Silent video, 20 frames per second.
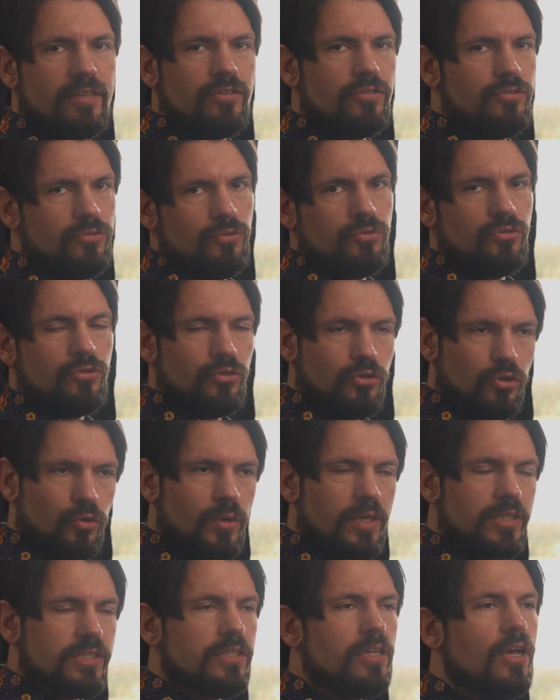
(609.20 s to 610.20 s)
it to
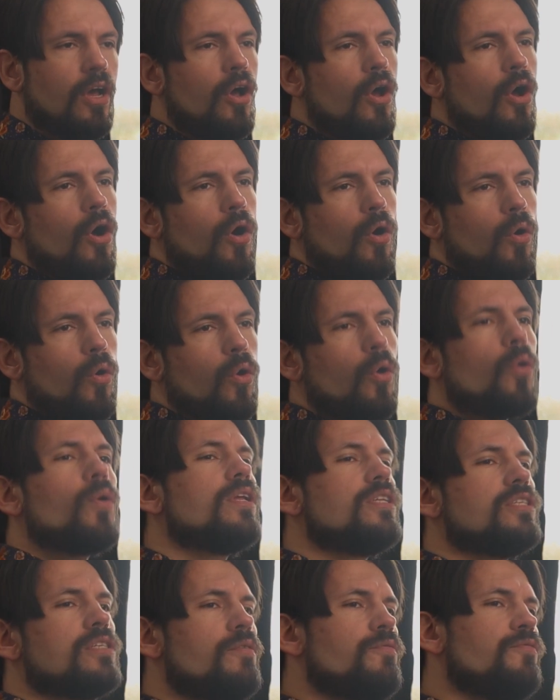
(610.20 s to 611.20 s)
Todoist or
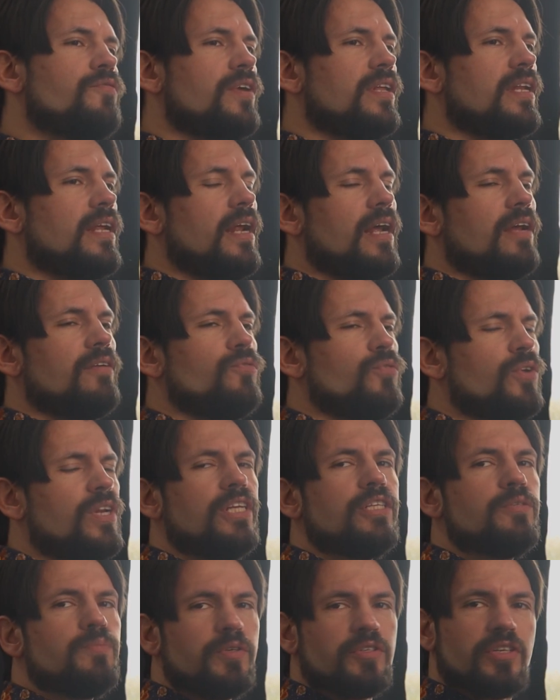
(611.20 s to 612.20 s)
it's something that I
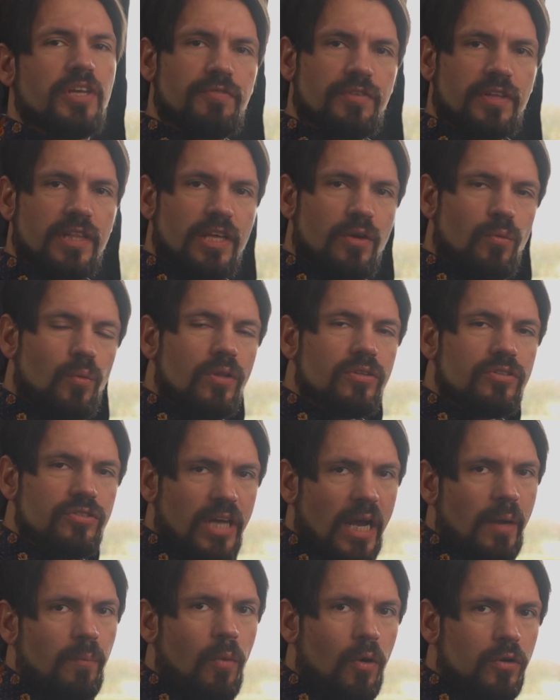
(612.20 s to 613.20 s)
really specifically want
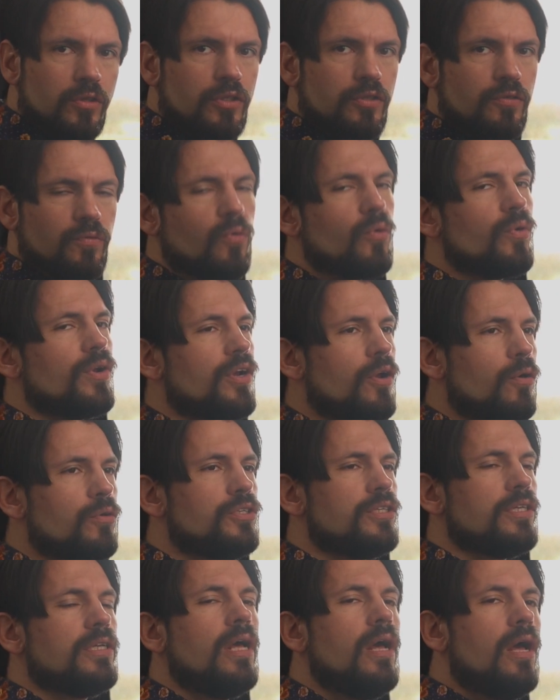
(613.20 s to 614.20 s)
checkboxes for in
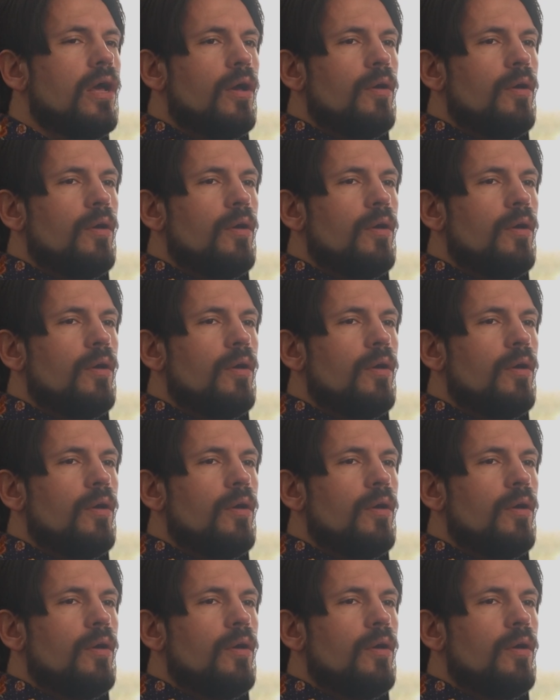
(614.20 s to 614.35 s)
Notion.